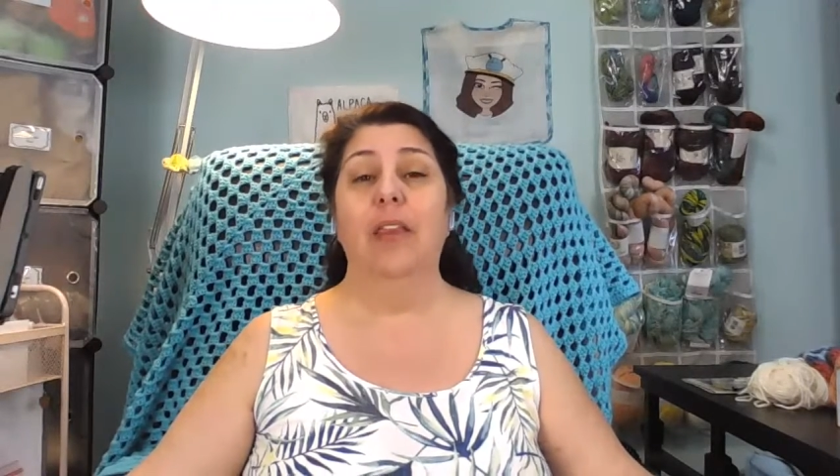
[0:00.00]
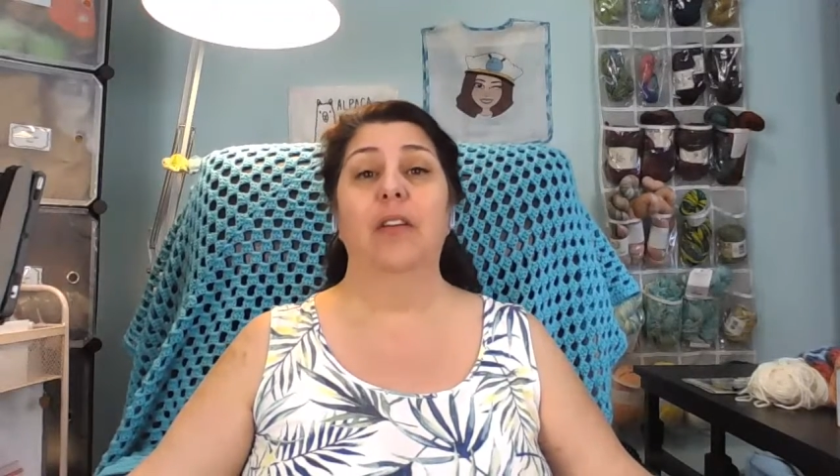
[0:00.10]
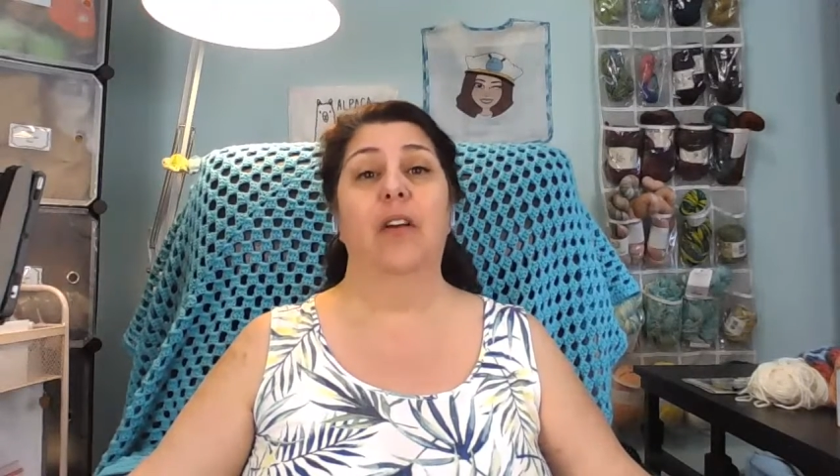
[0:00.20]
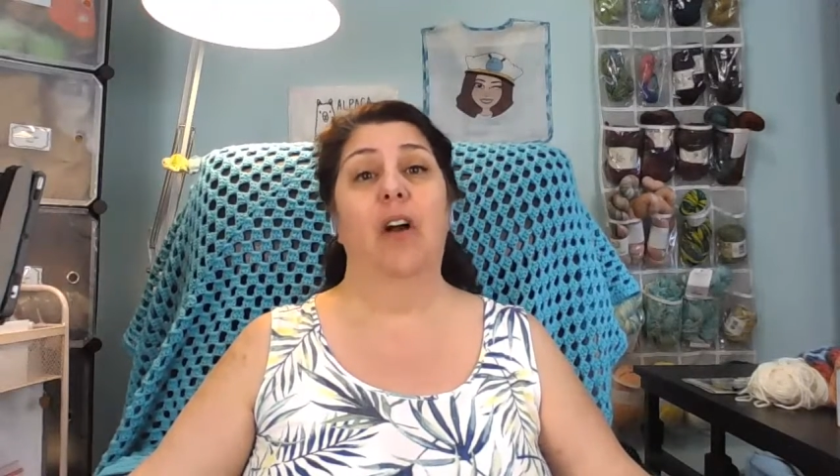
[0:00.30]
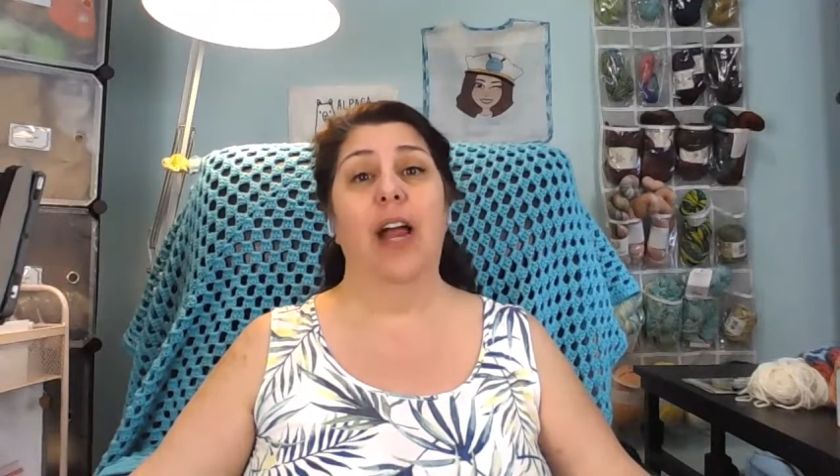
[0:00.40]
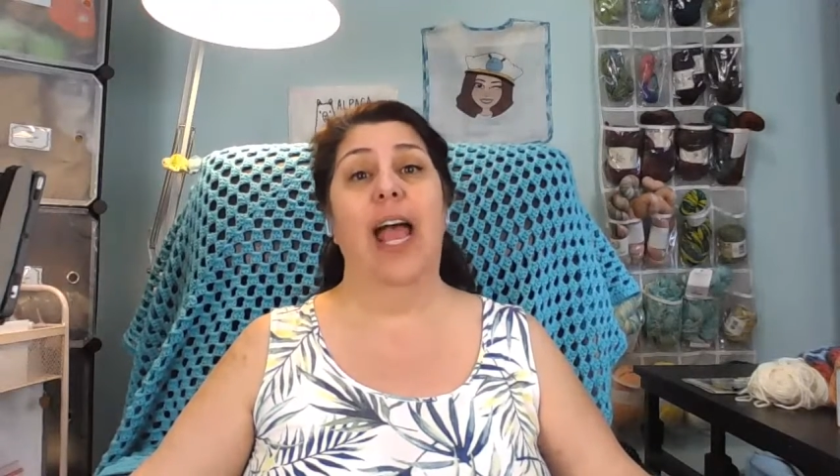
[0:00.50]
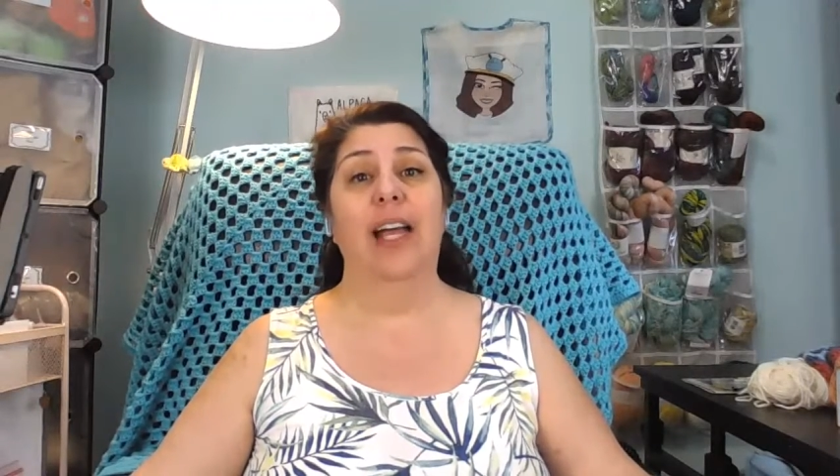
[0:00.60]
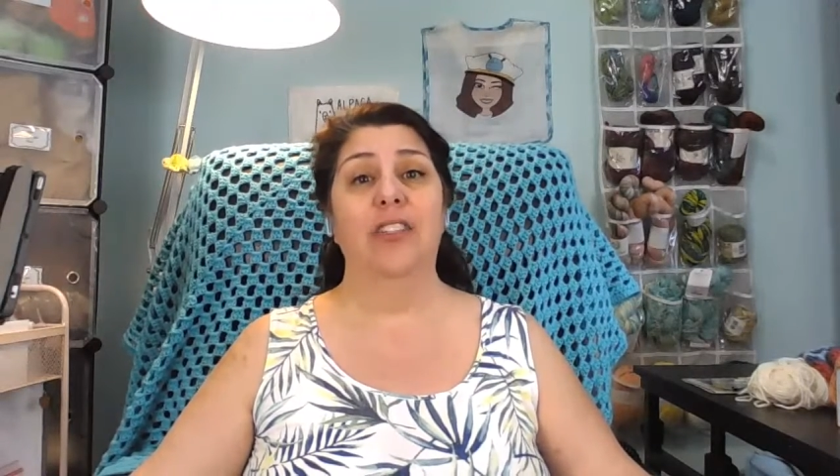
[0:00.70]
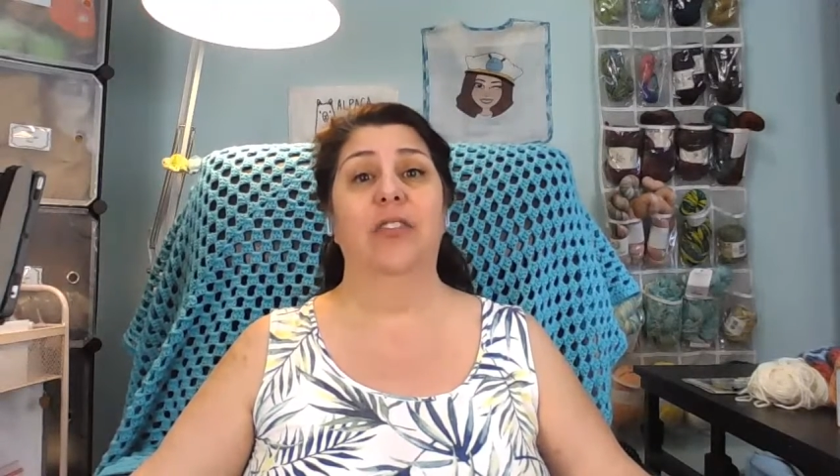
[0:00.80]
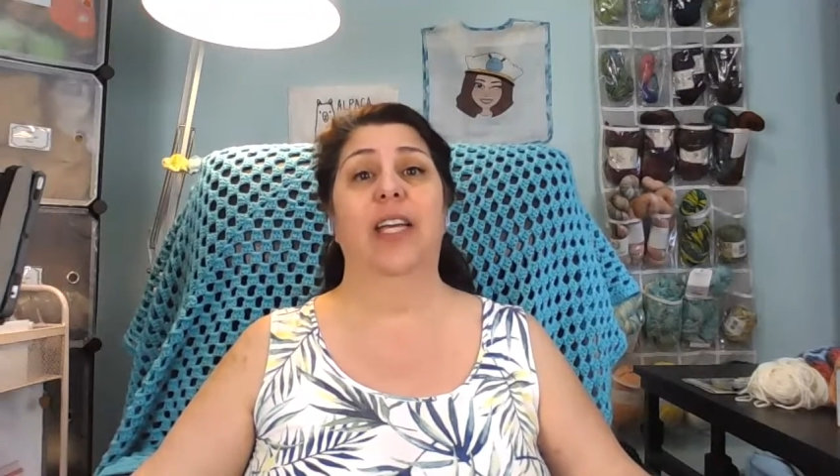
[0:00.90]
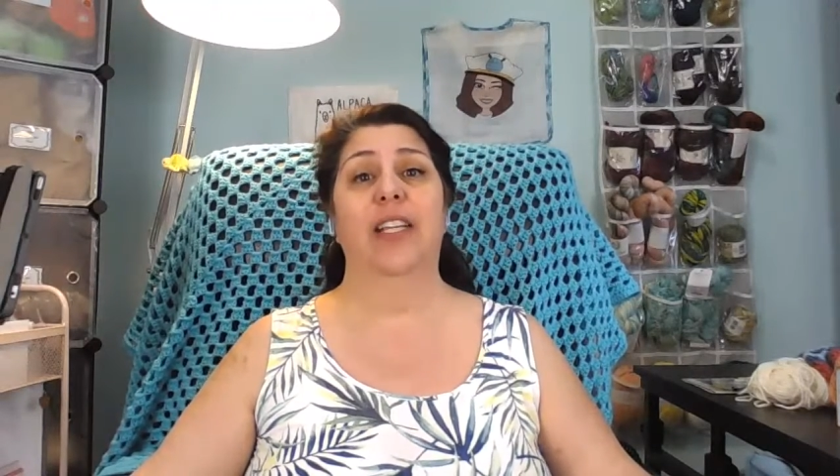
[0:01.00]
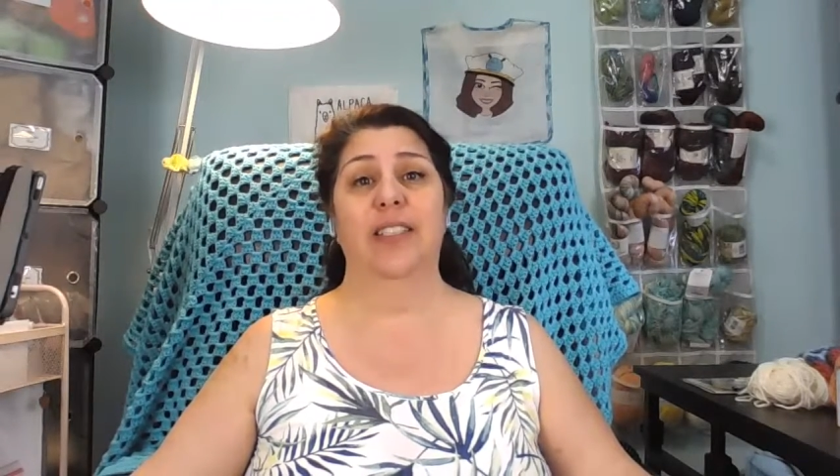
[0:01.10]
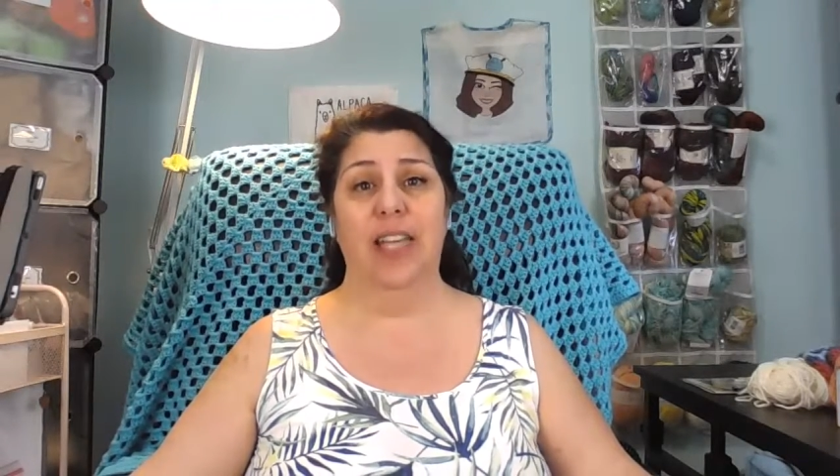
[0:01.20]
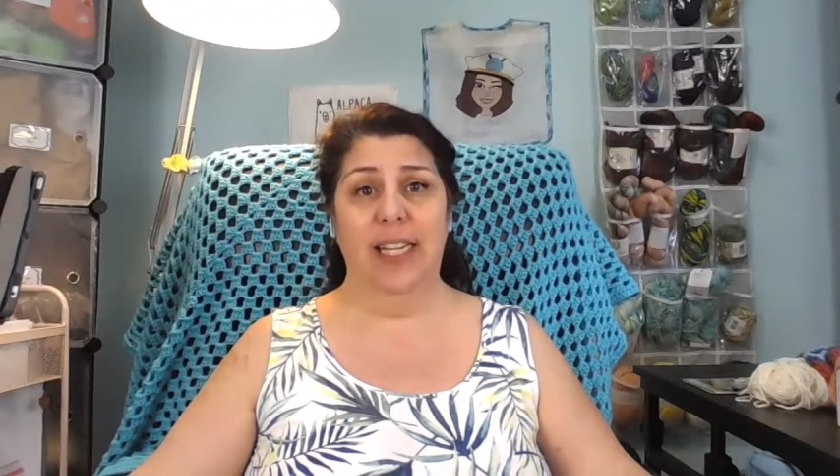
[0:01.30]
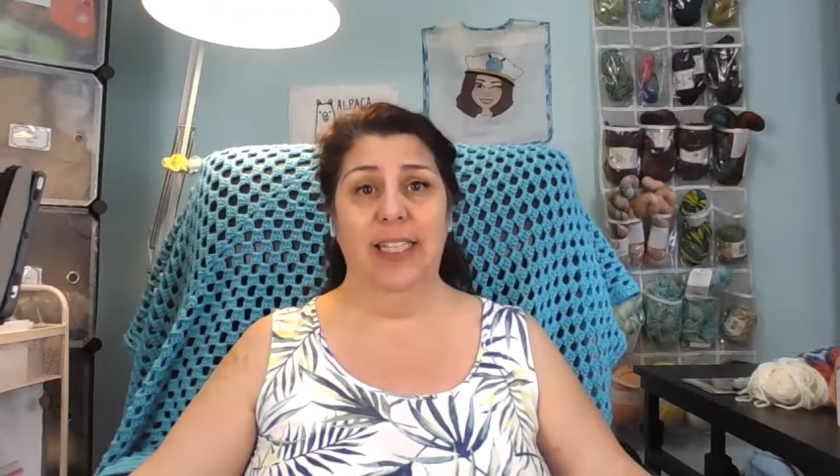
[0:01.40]
There are actually
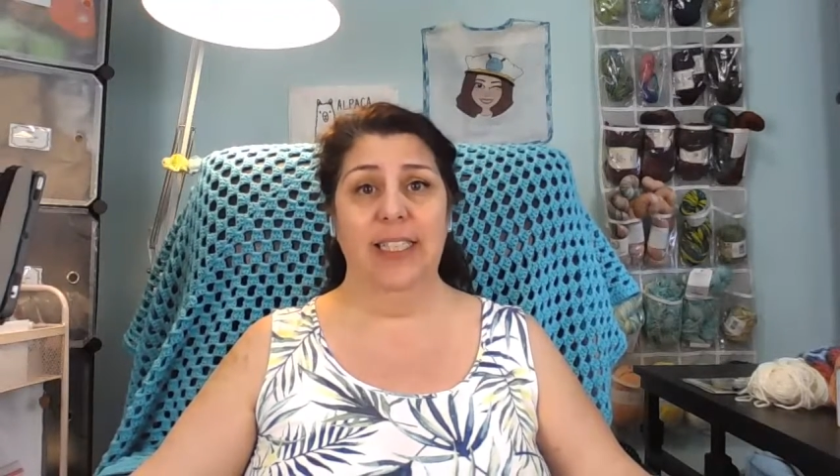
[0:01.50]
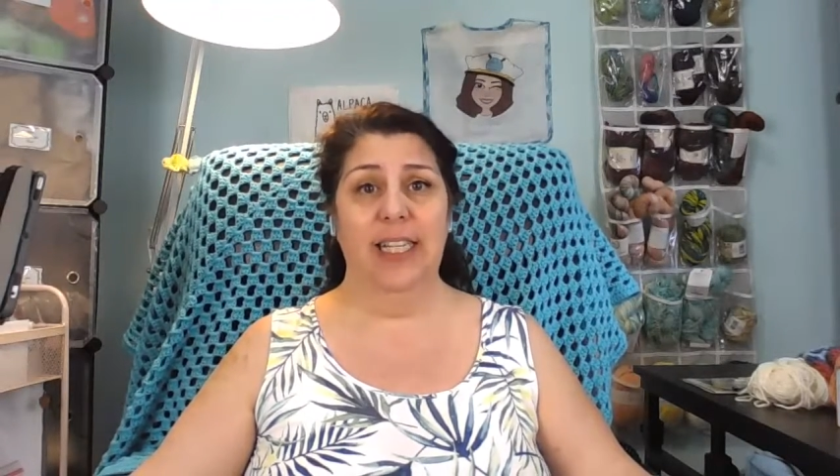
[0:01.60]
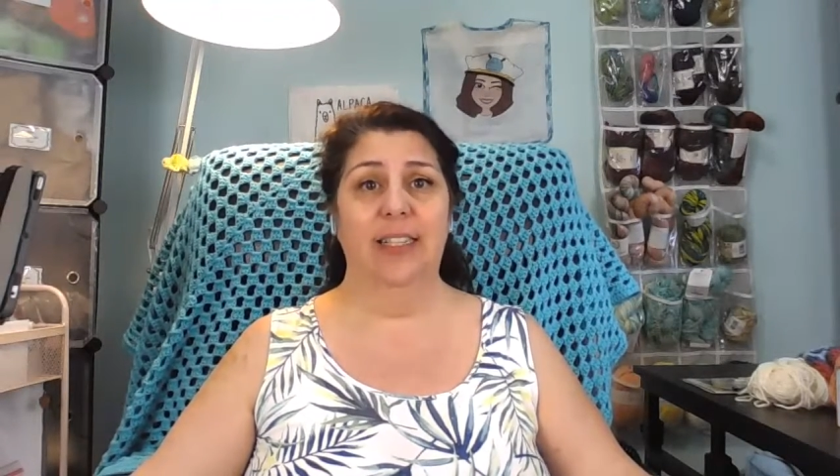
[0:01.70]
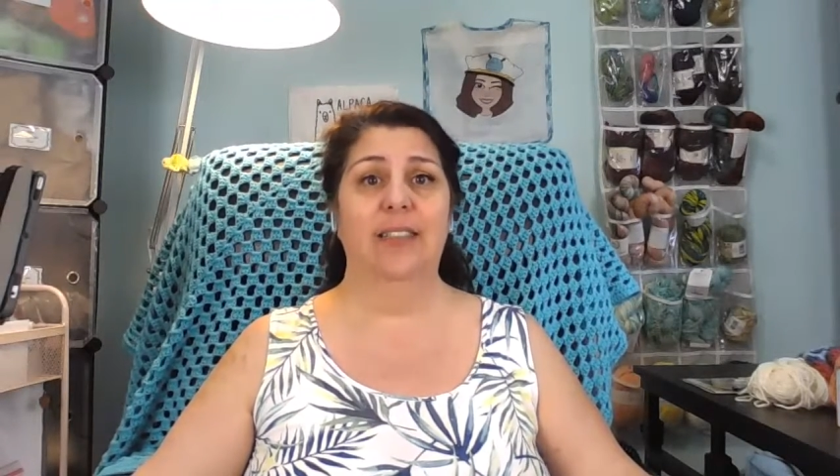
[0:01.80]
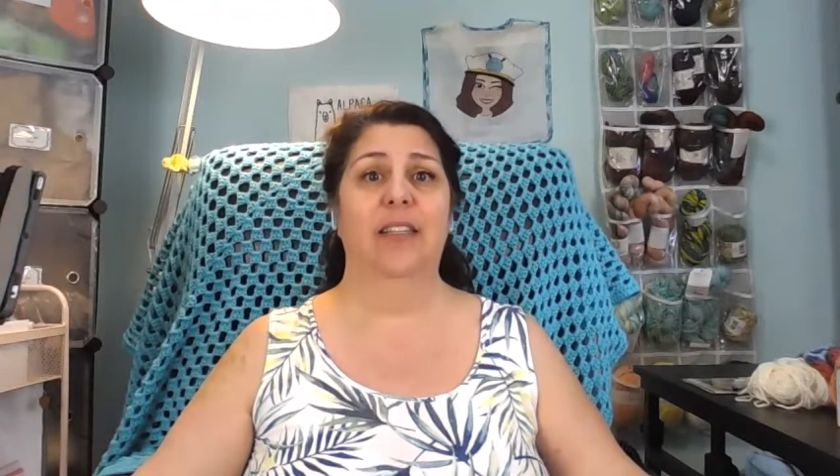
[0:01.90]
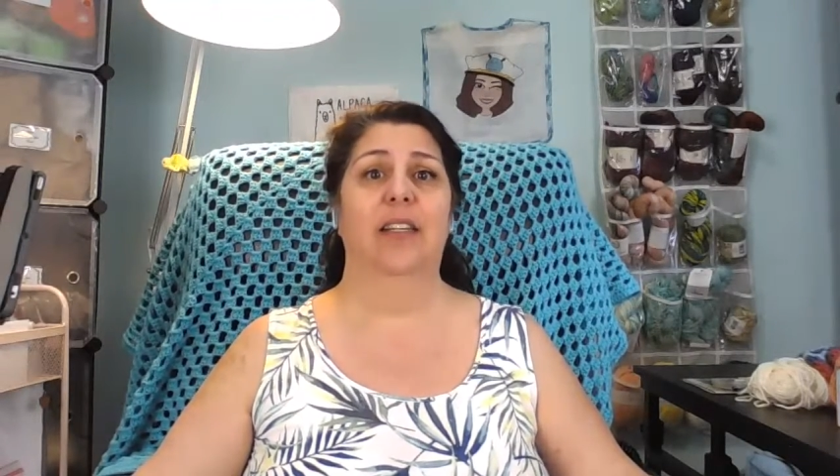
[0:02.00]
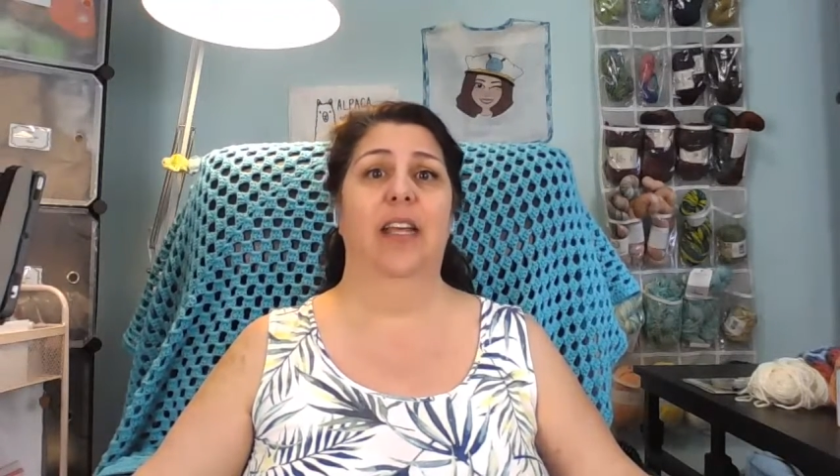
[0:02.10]
scientists